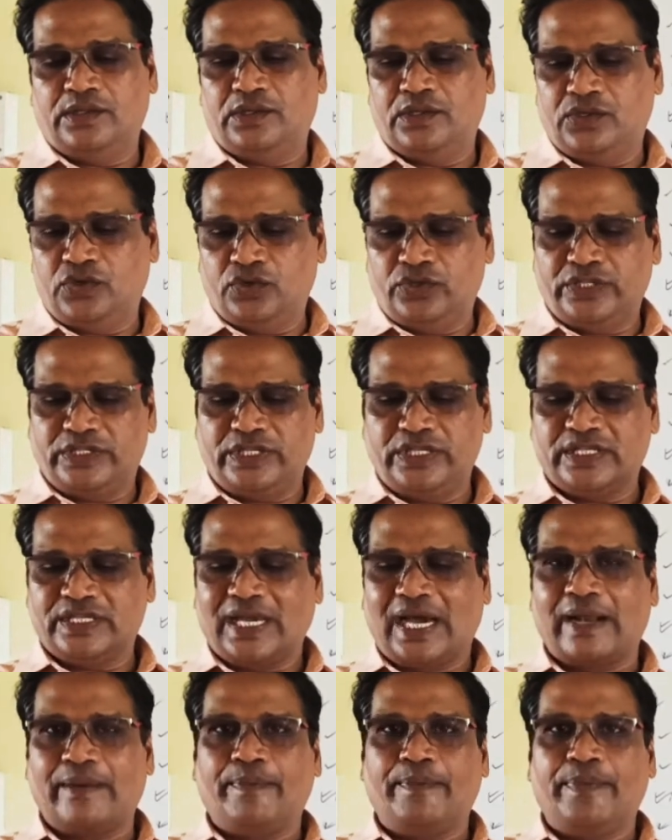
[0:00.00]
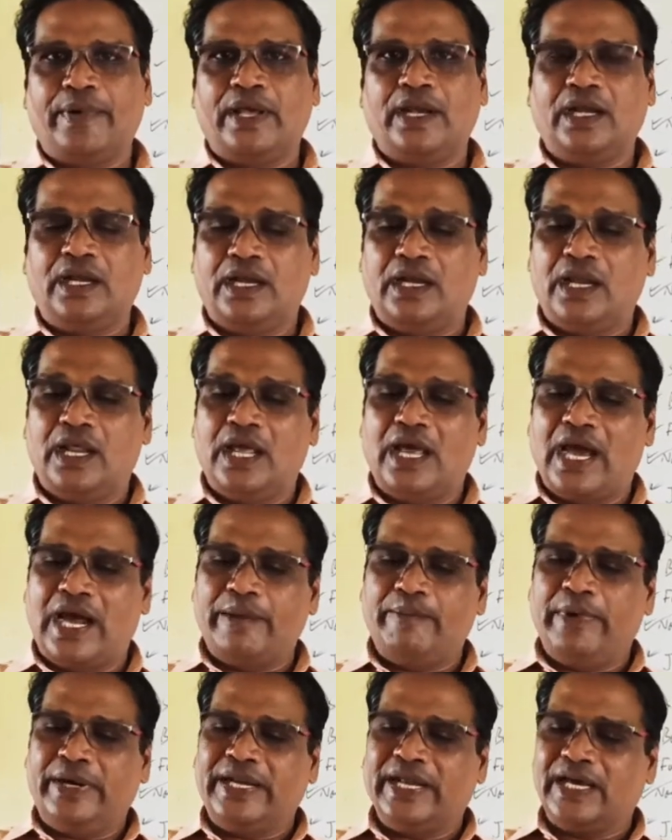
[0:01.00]
So this is carpel
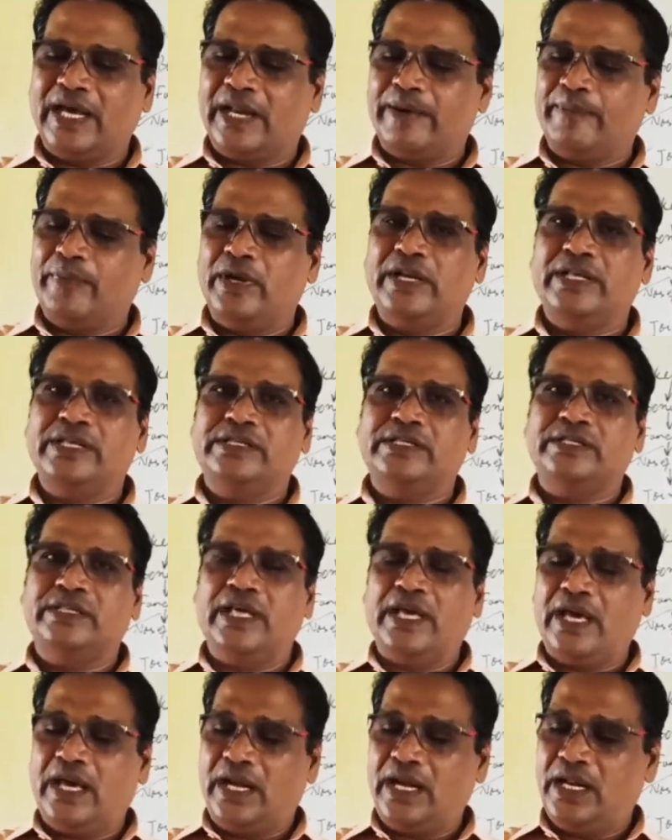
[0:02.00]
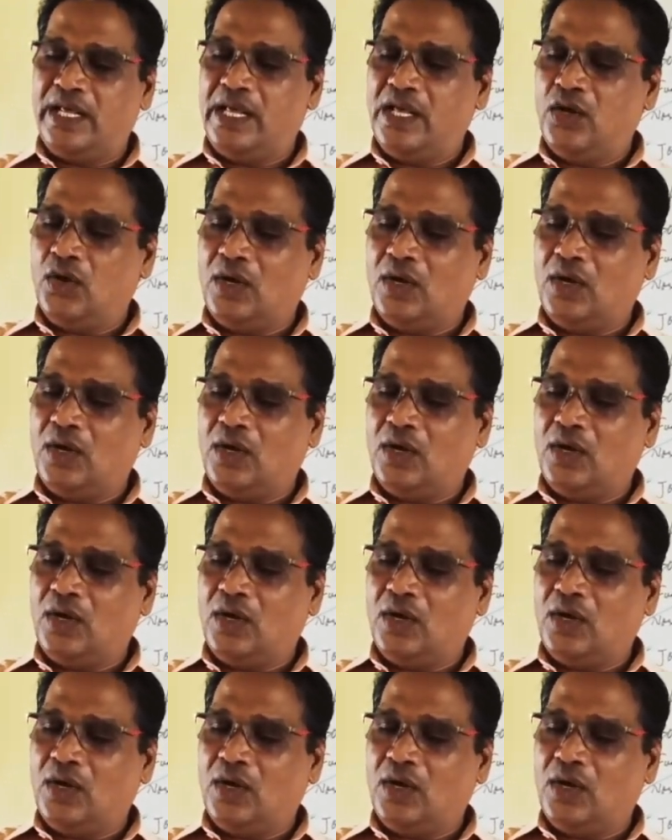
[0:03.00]
and metacarpal is there.